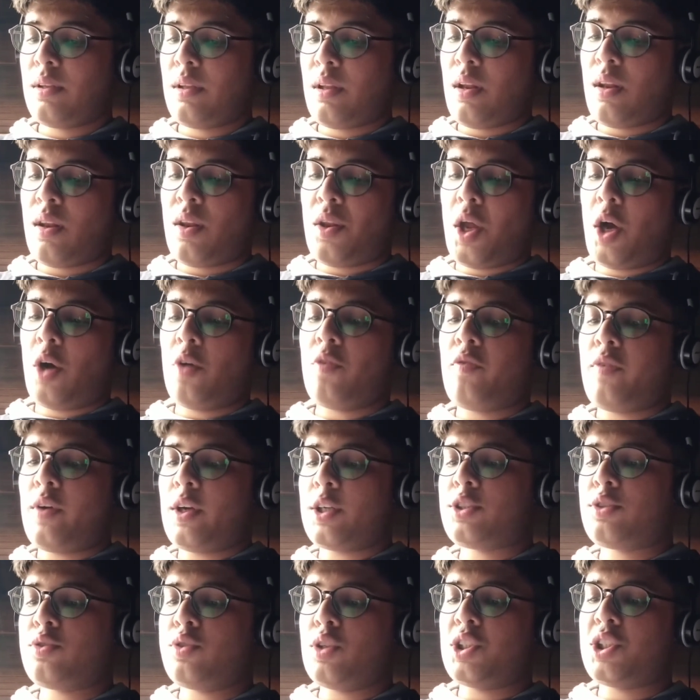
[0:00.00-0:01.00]
Now,
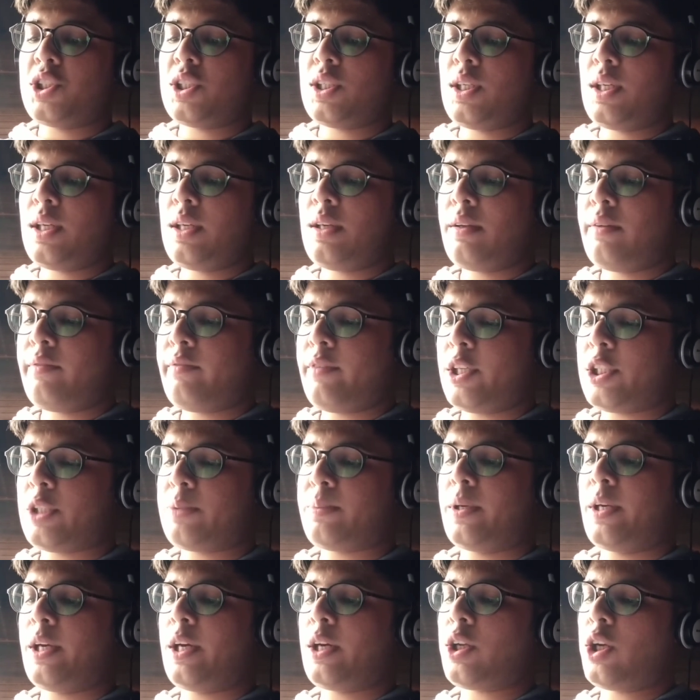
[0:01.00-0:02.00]
fluctuation in
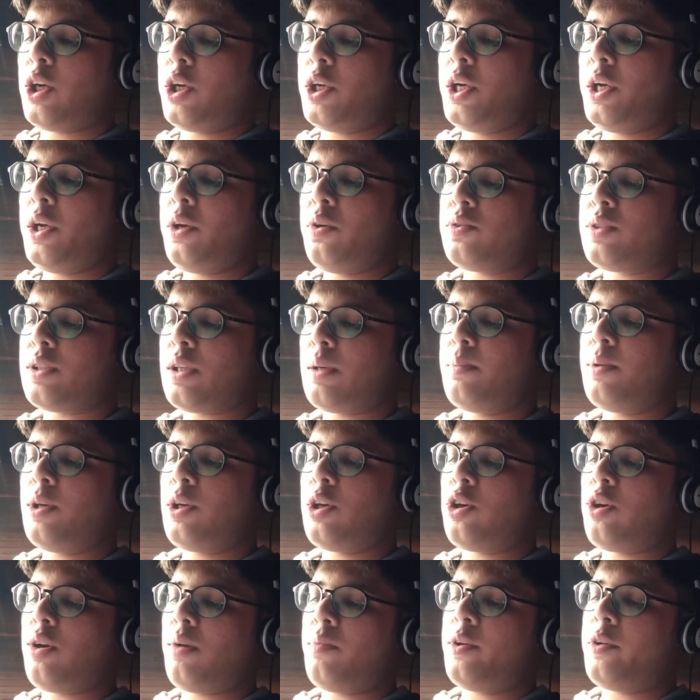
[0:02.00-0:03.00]
investment. According to some
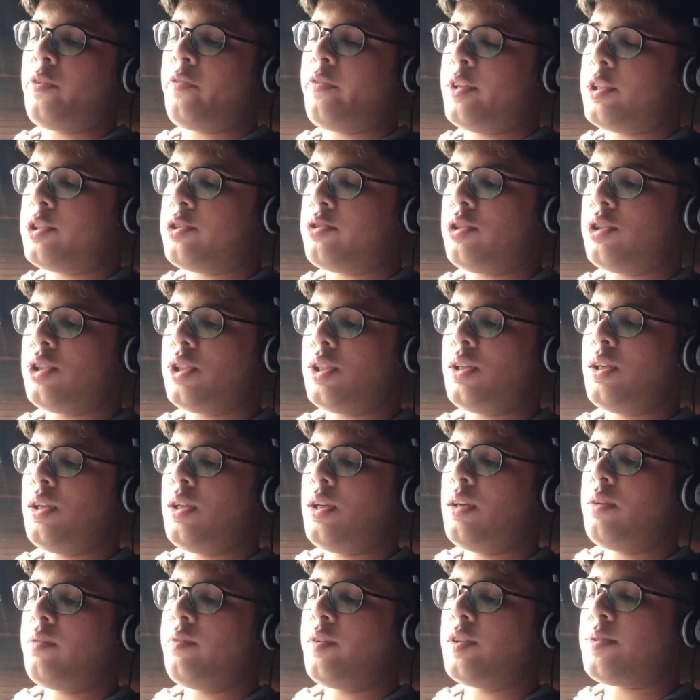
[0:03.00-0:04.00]
economic, fluctuation in
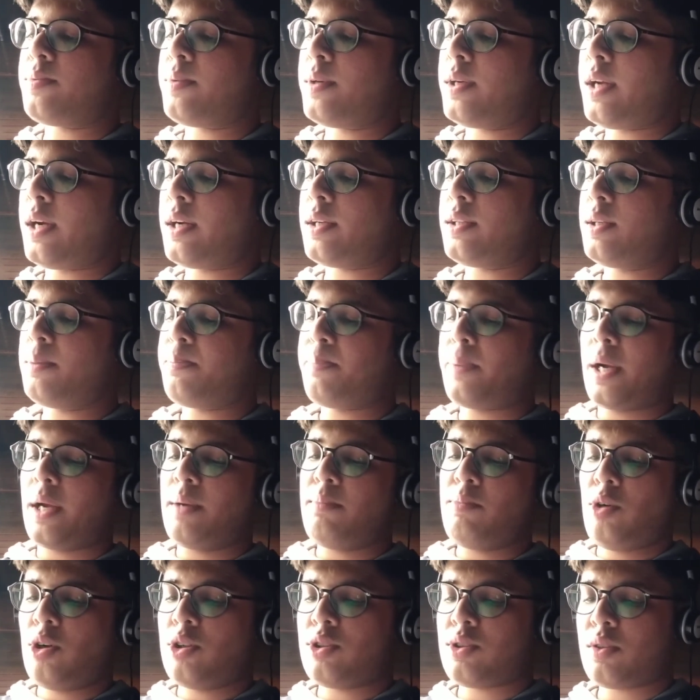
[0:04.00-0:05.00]
investment are the prime
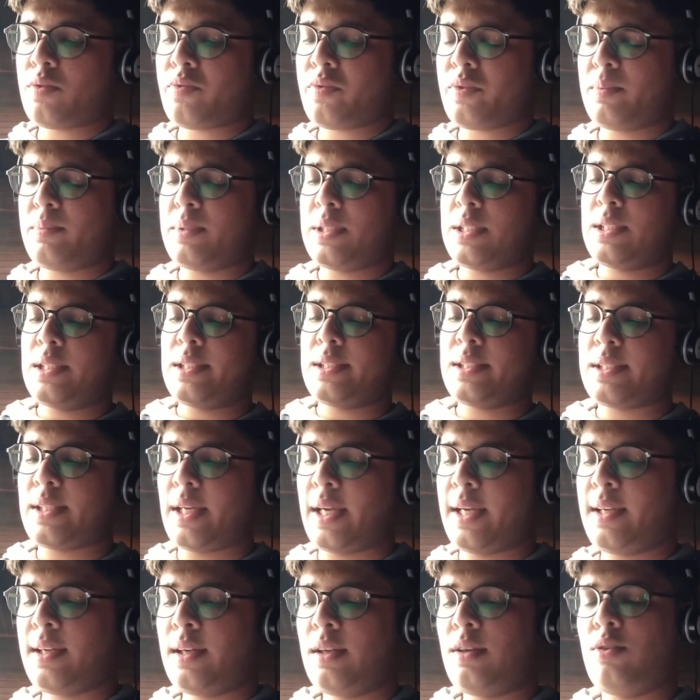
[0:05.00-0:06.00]
cause of business
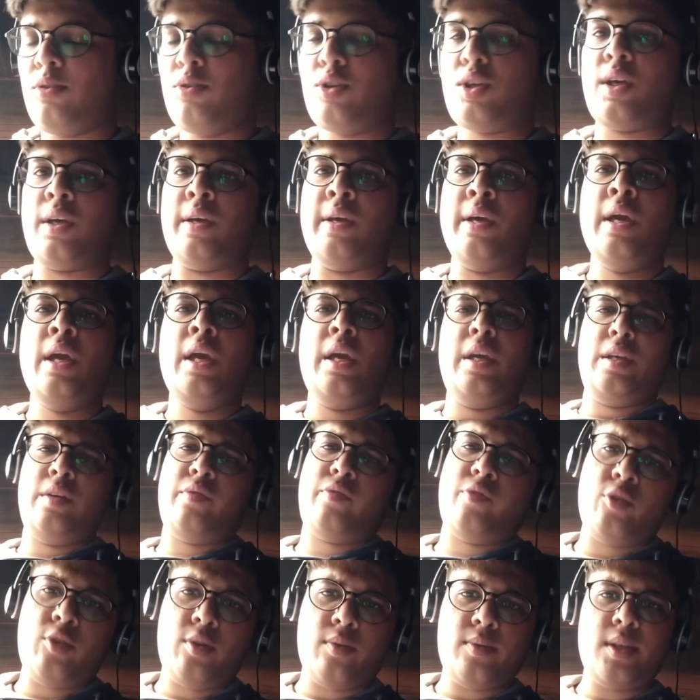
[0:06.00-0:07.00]
cycle. Okay, if
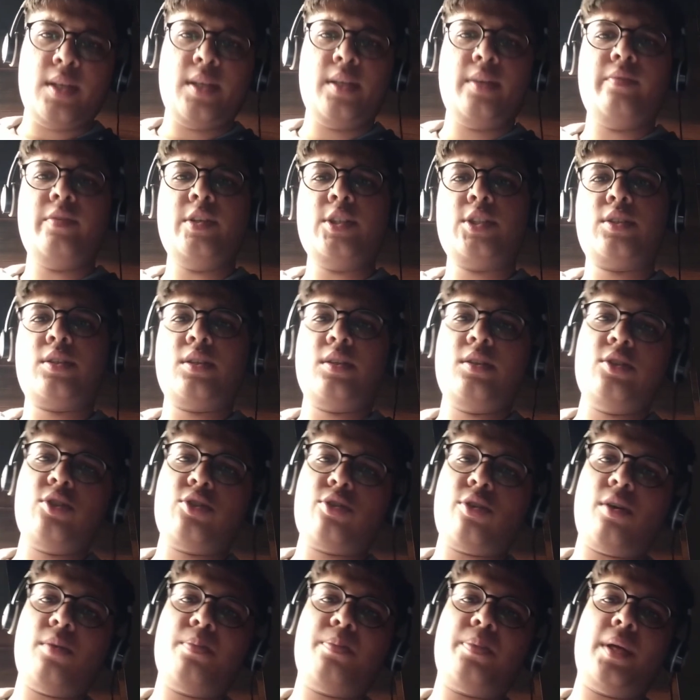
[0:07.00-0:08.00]
no one invest in
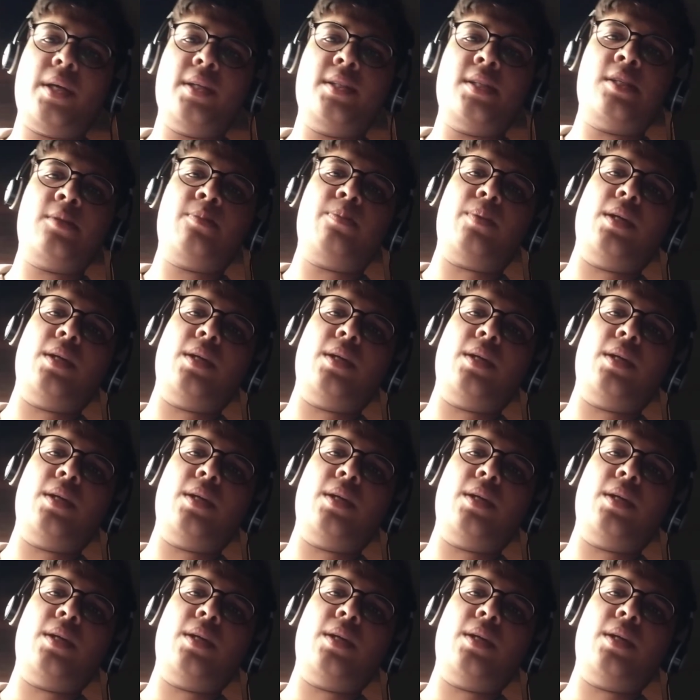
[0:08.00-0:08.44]
stock, prices